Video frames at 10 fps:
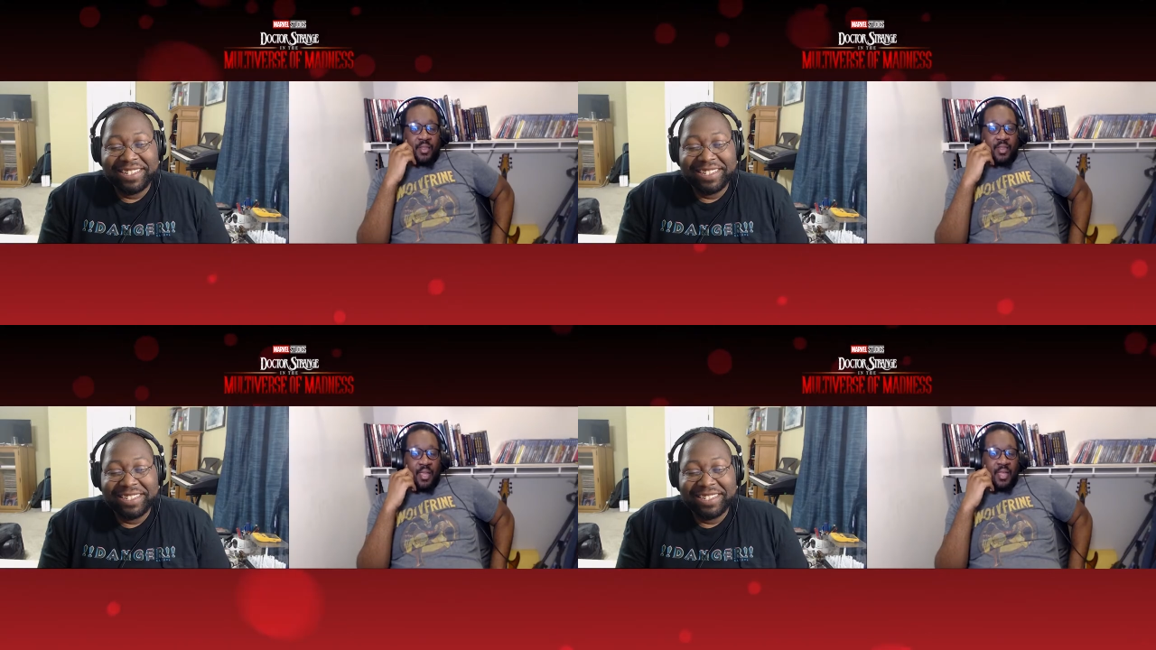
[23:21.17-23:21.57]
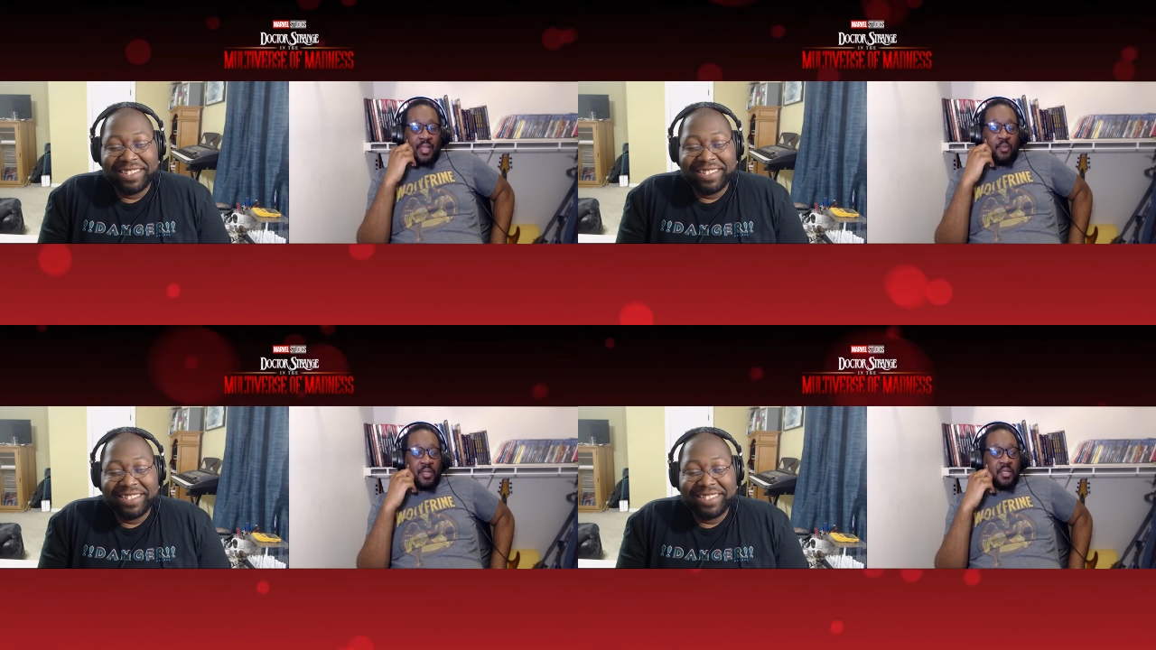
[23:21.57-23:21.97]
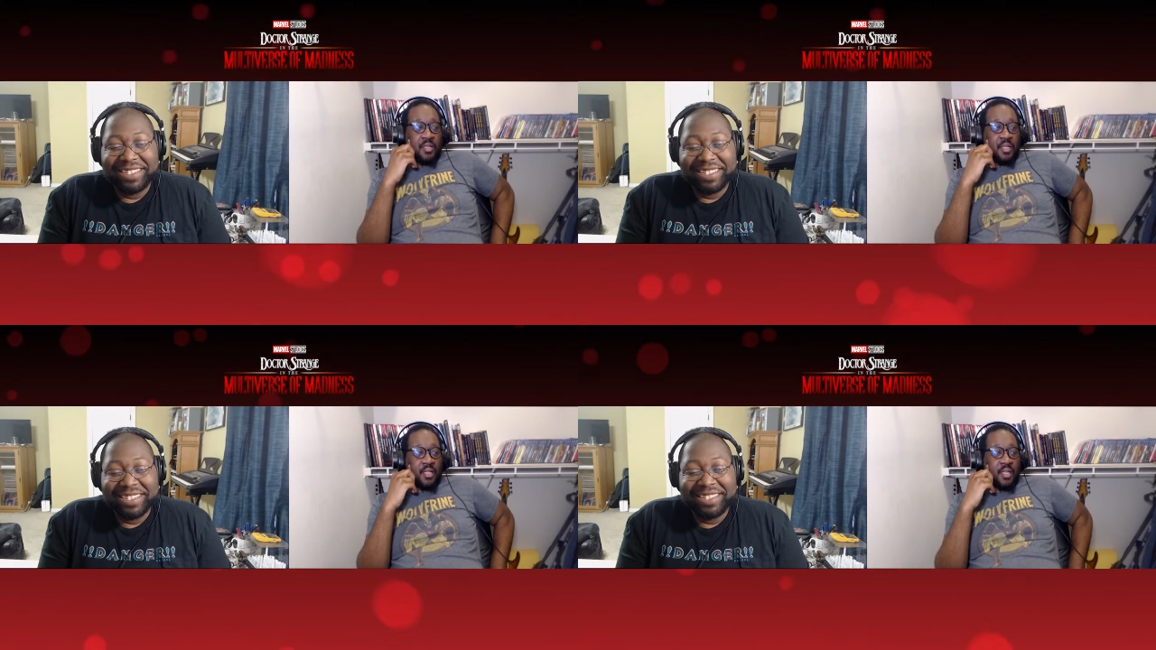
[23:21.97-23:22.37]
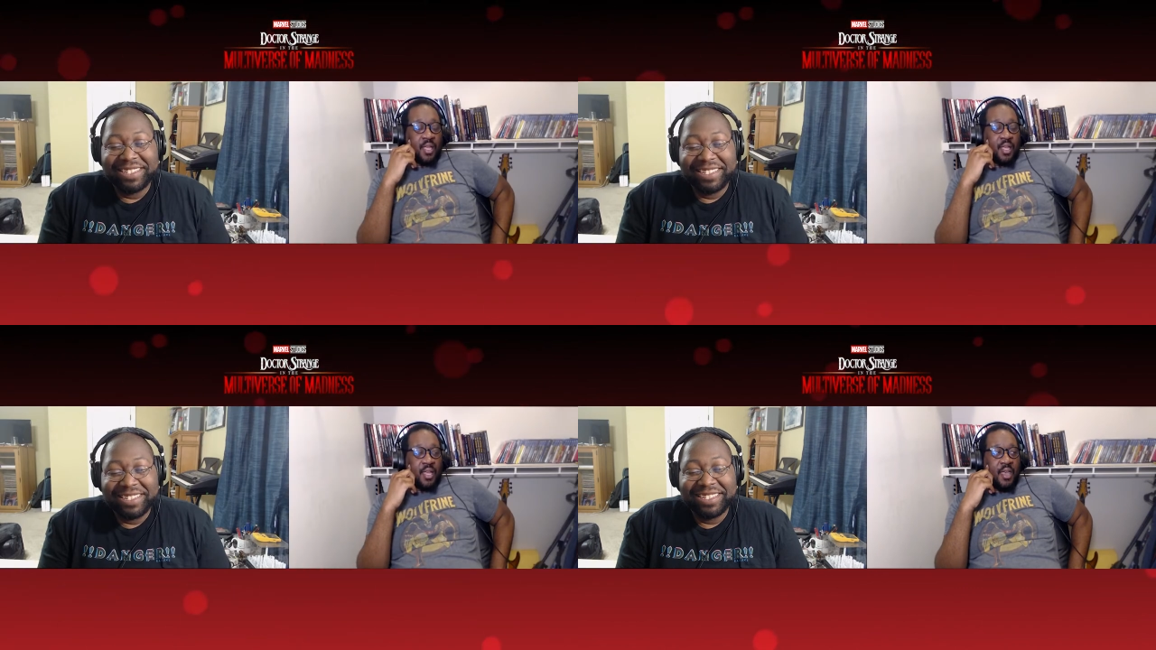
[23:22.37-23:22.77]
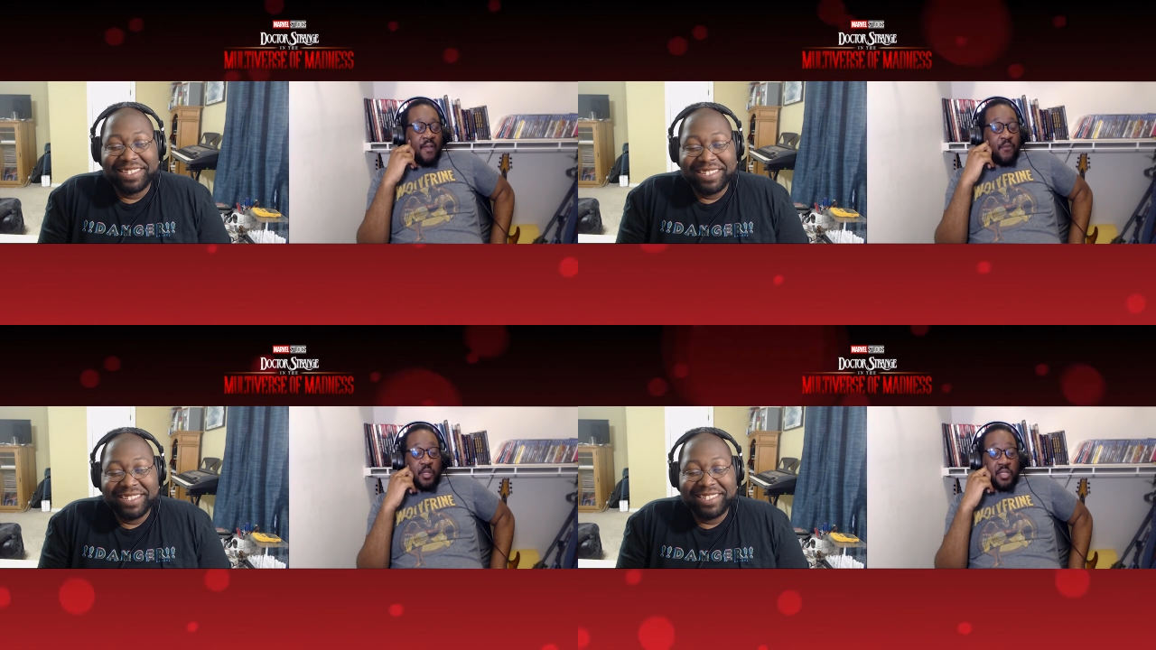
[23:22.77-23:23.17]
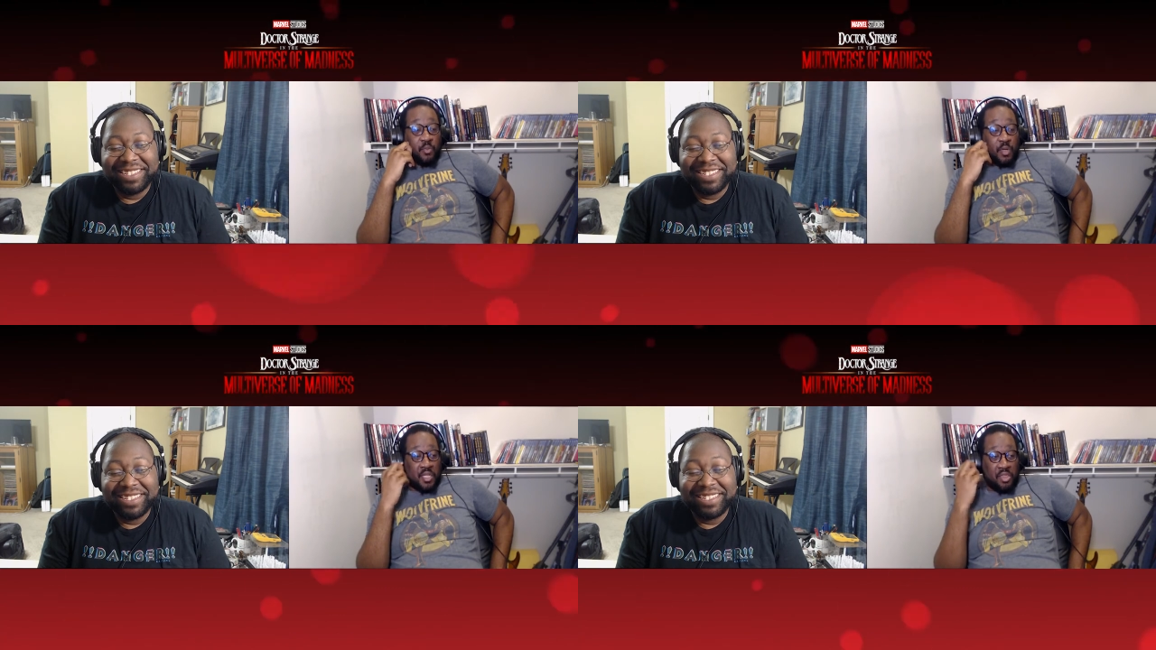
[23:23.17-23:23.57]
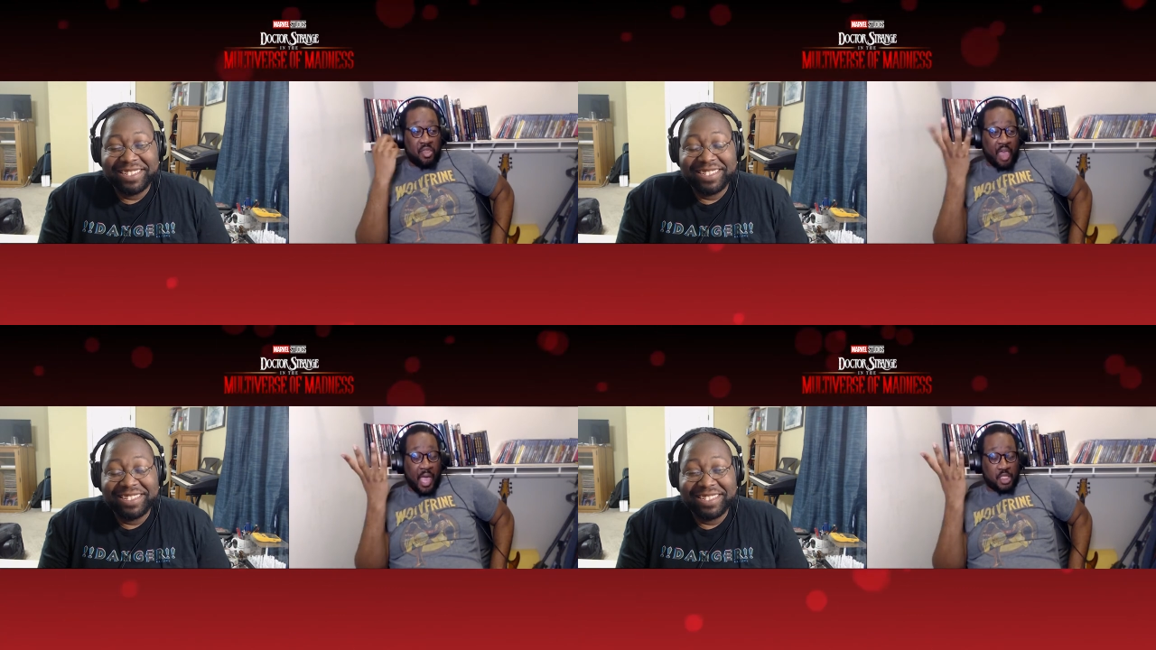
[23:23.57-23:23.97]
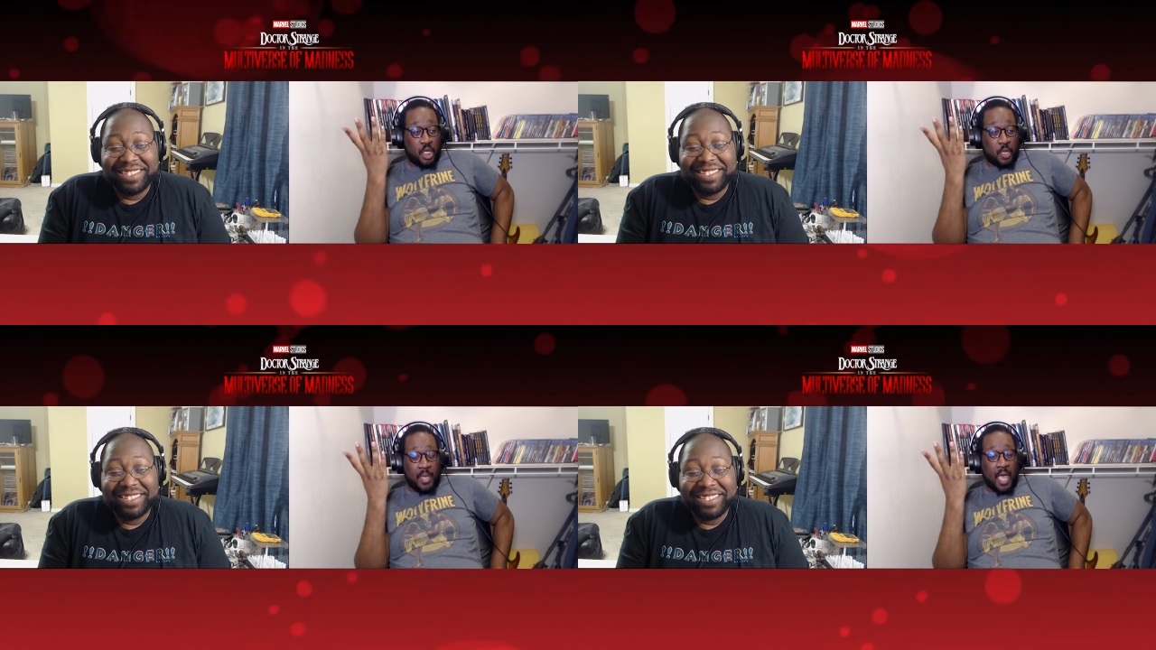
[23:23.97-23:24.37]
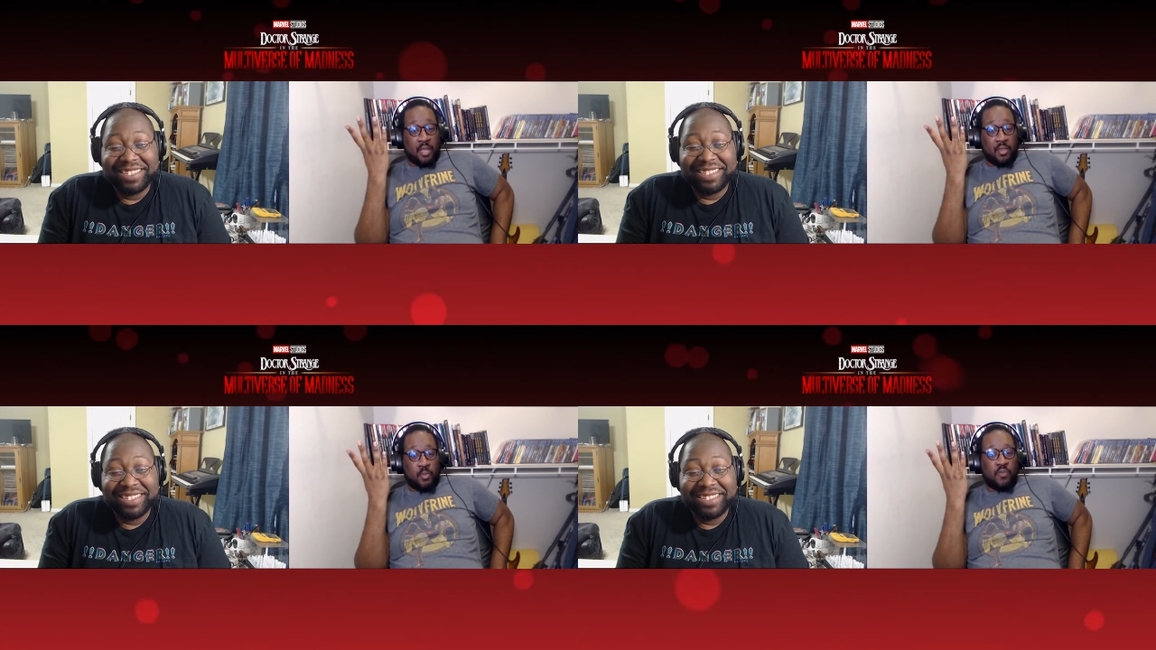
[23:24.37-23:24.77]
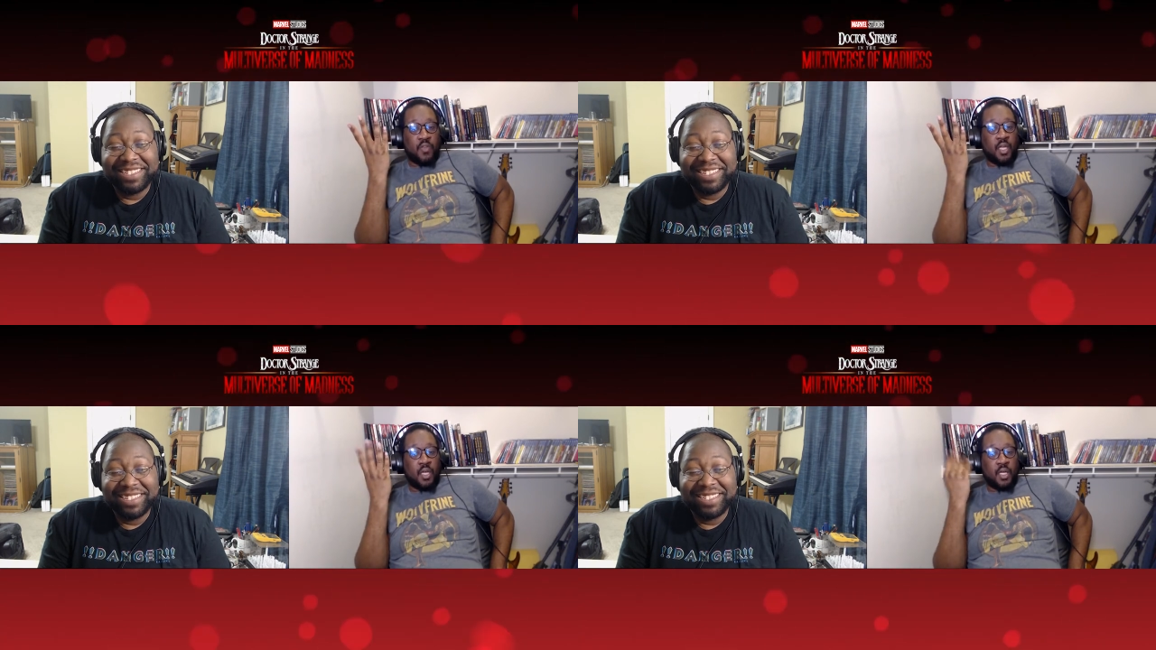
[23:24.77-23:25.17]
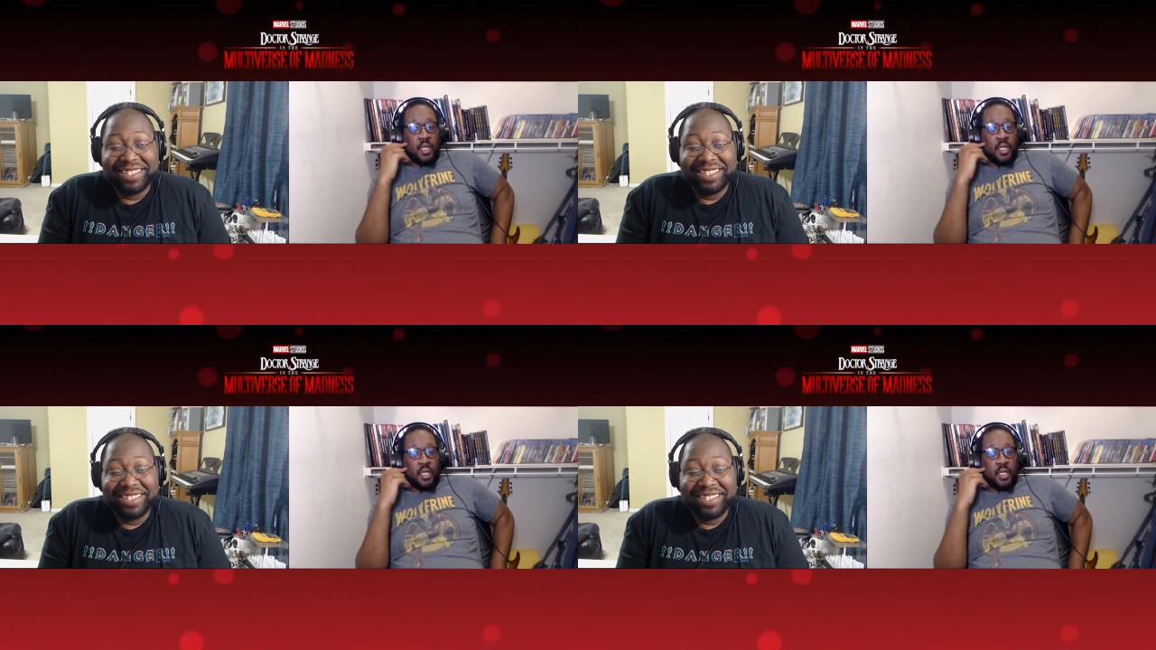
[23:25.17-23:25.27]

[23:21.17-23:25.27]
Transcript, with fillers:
Speaker 1: Like it was for some reason that took me out of the movie.